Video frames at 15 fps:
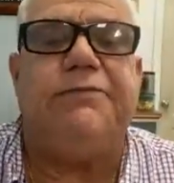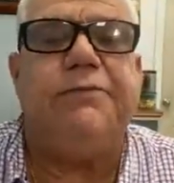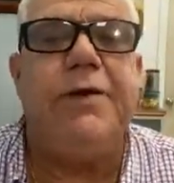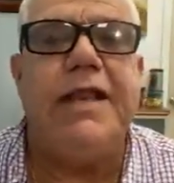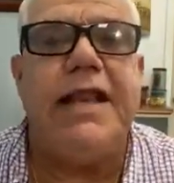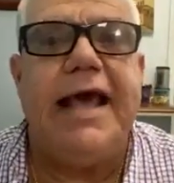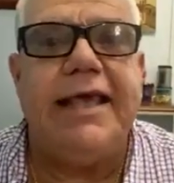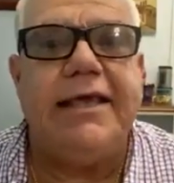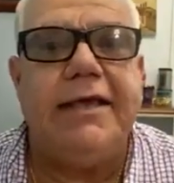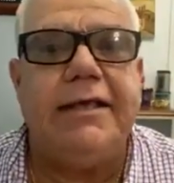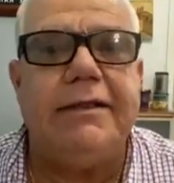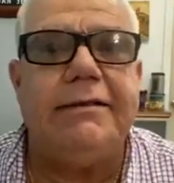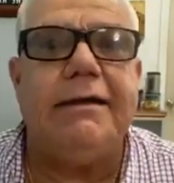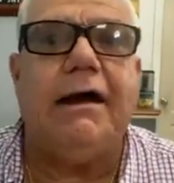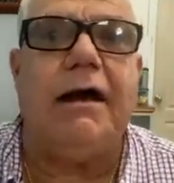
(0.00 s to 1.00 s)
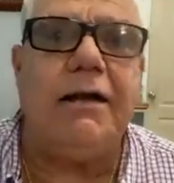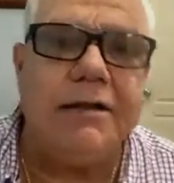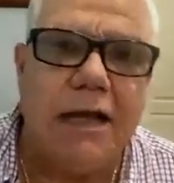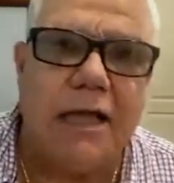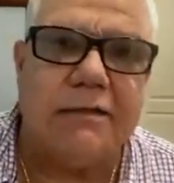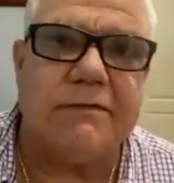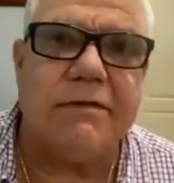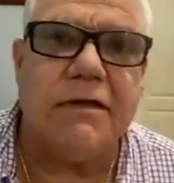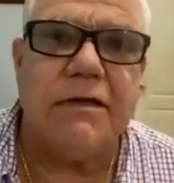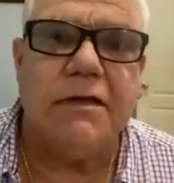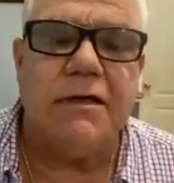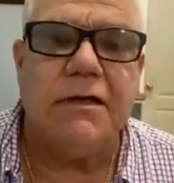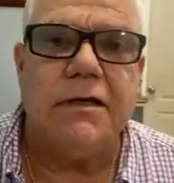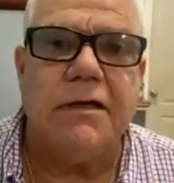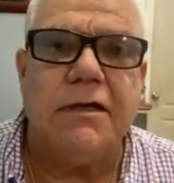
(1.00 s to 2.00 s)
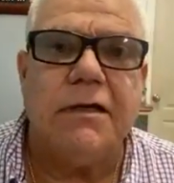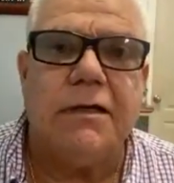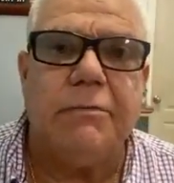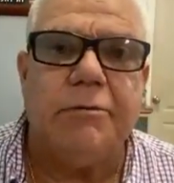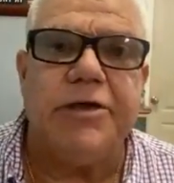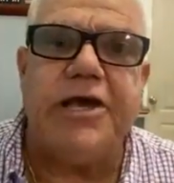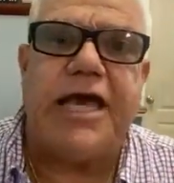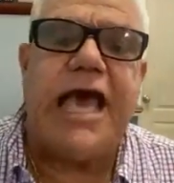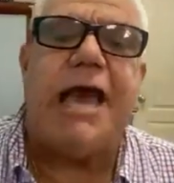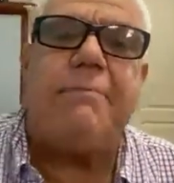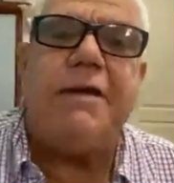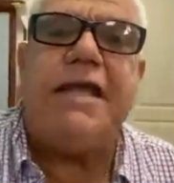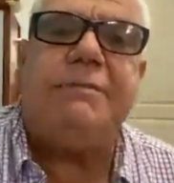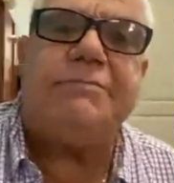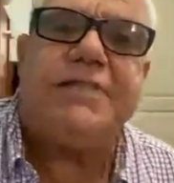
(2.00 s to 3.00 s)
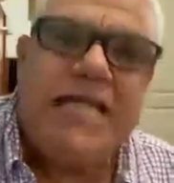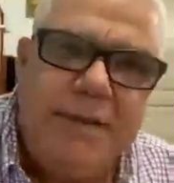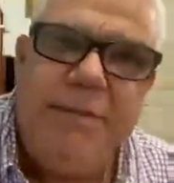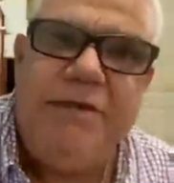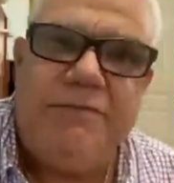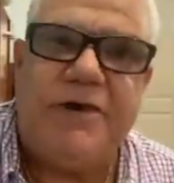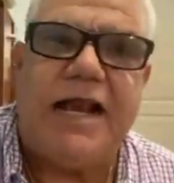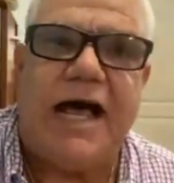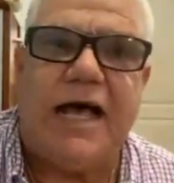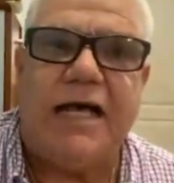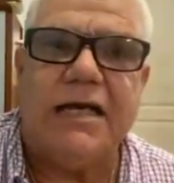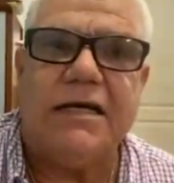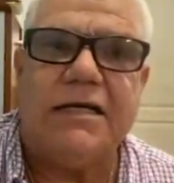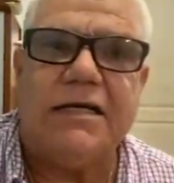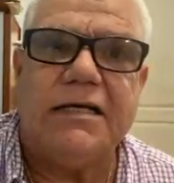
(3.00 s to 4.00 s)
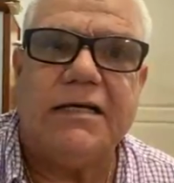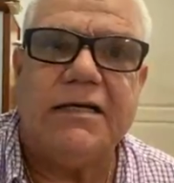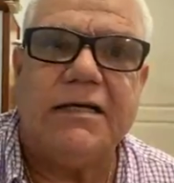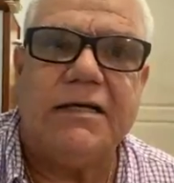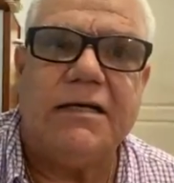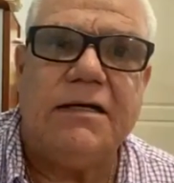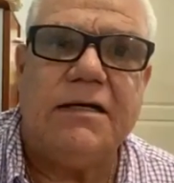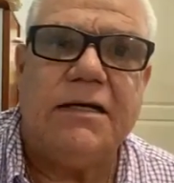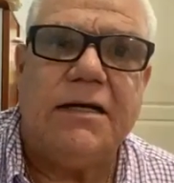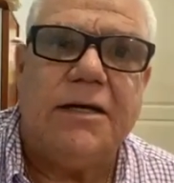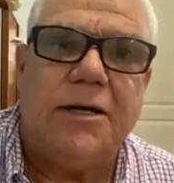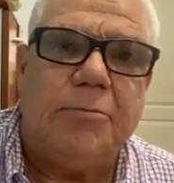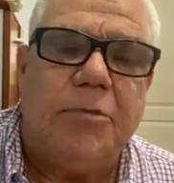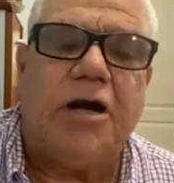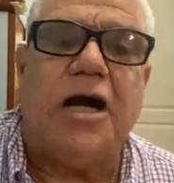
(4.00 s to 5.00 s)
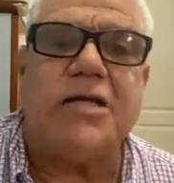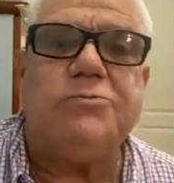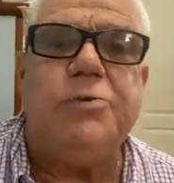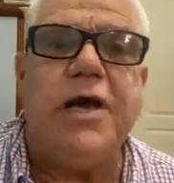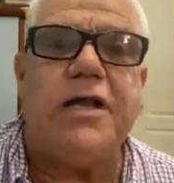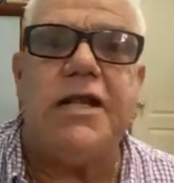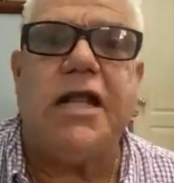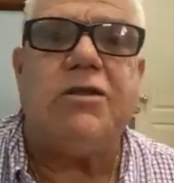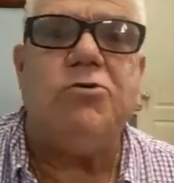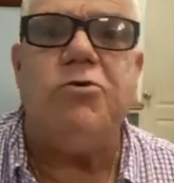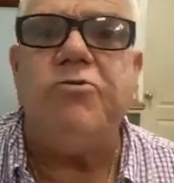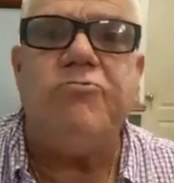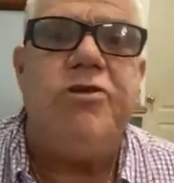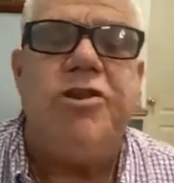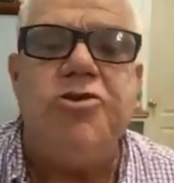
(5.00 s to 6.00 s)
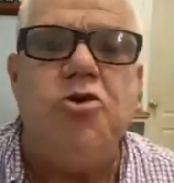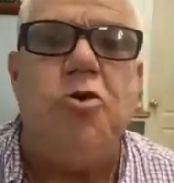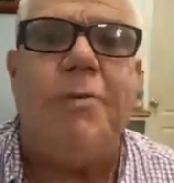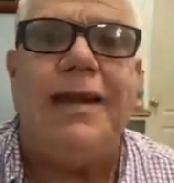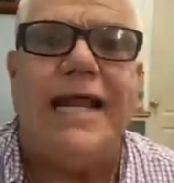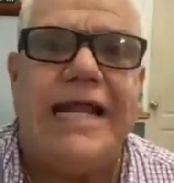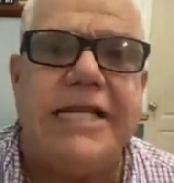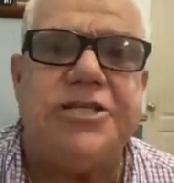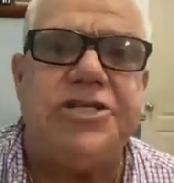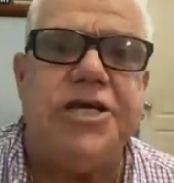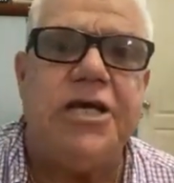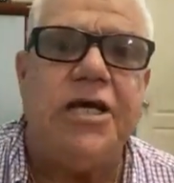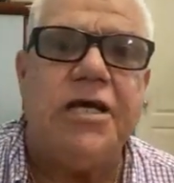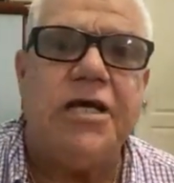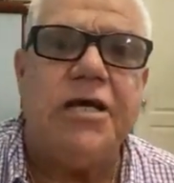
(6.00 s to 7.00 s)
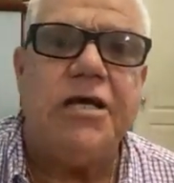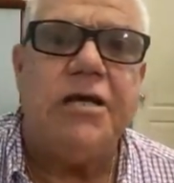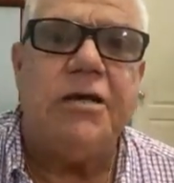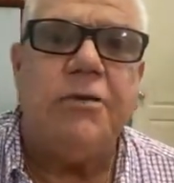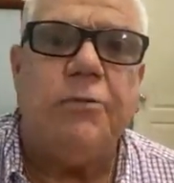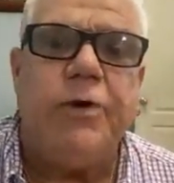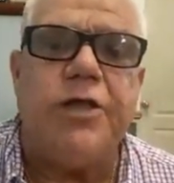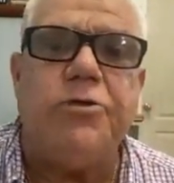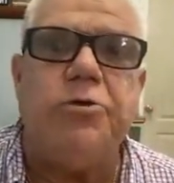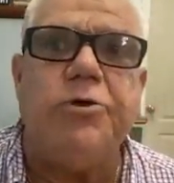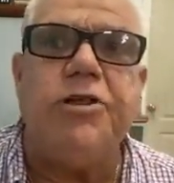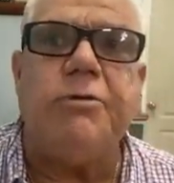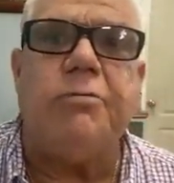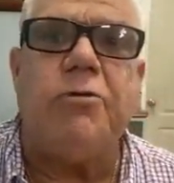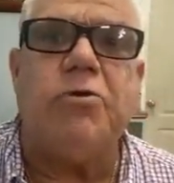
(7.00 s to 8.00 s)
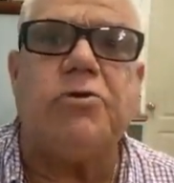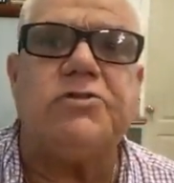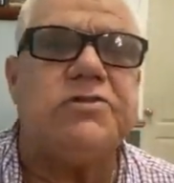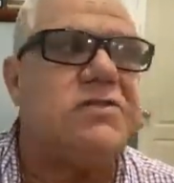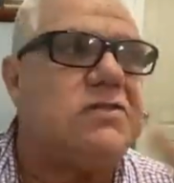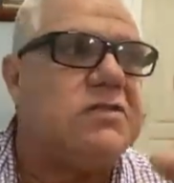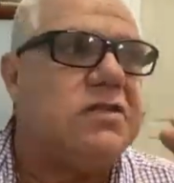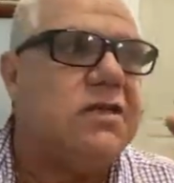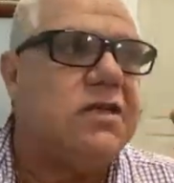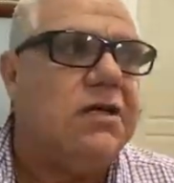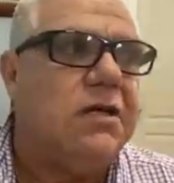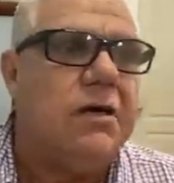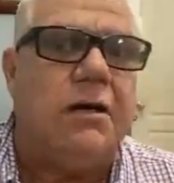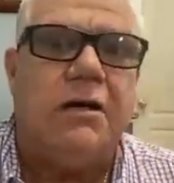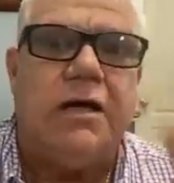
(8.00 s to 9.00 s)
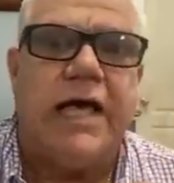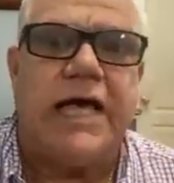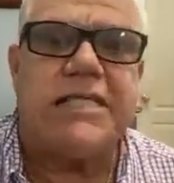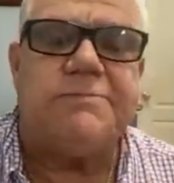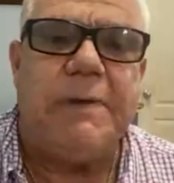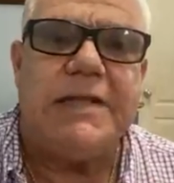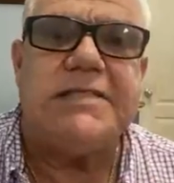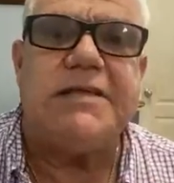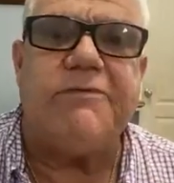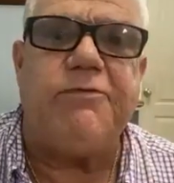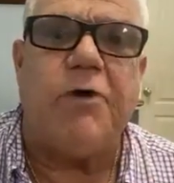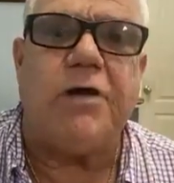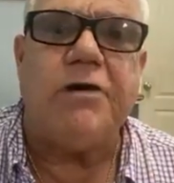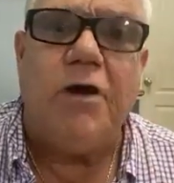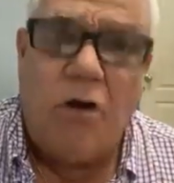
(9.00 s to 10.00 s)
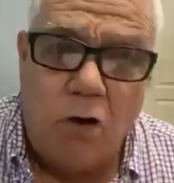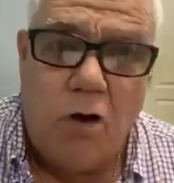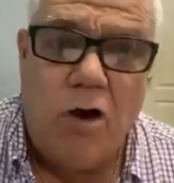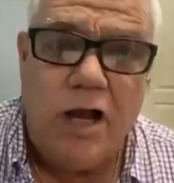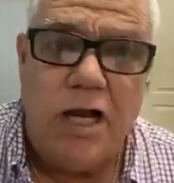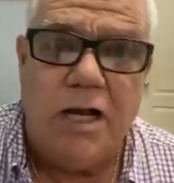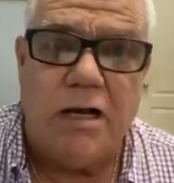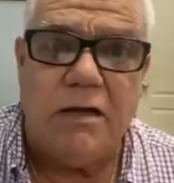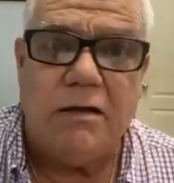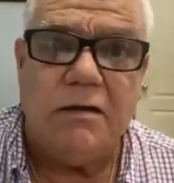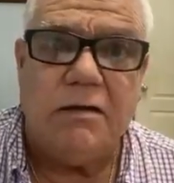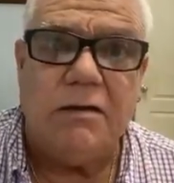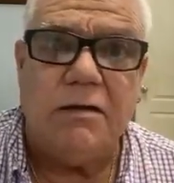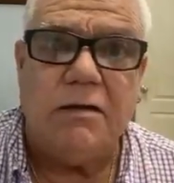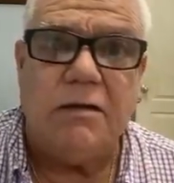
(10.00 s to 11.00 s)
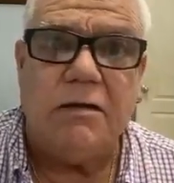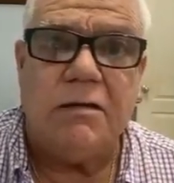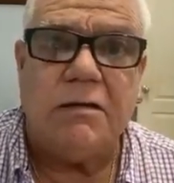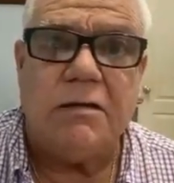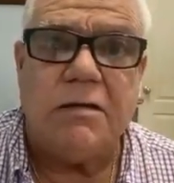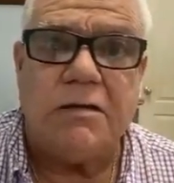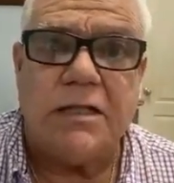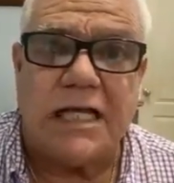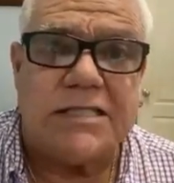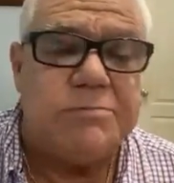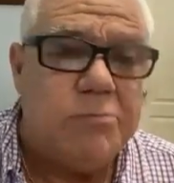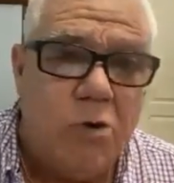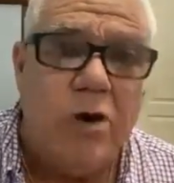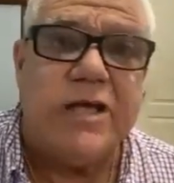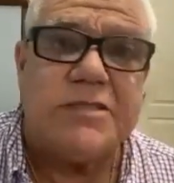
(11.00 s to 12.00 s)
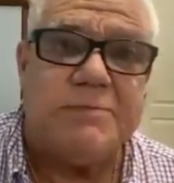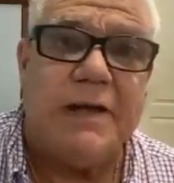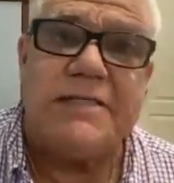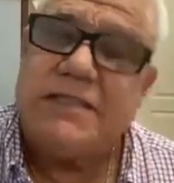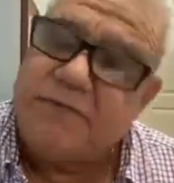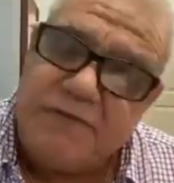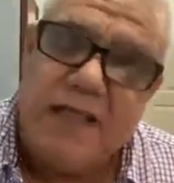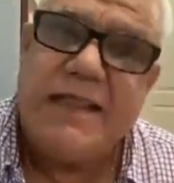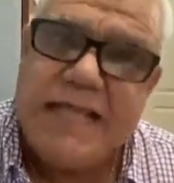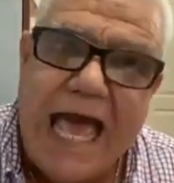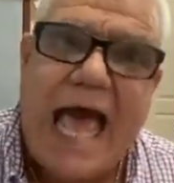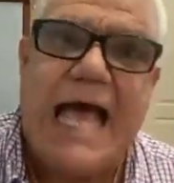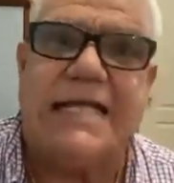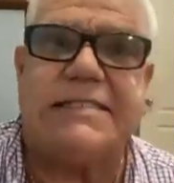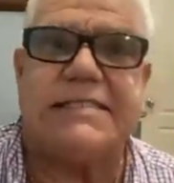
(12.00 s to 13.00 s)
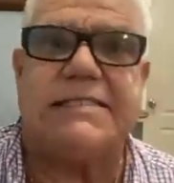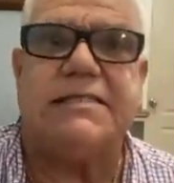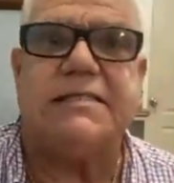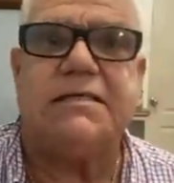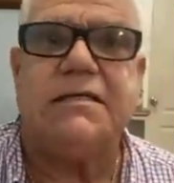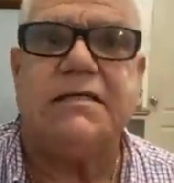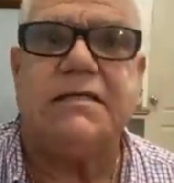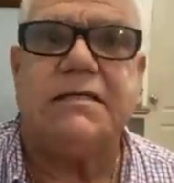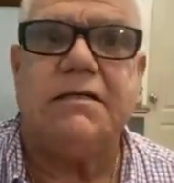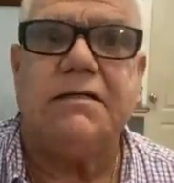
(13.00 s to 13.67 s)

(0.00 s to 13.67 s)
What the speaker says: if we like it or not. But you can't blame GB for that, because we are not doing renewable energy. We are doing the most expensive one, oil. That's more expensive than gas.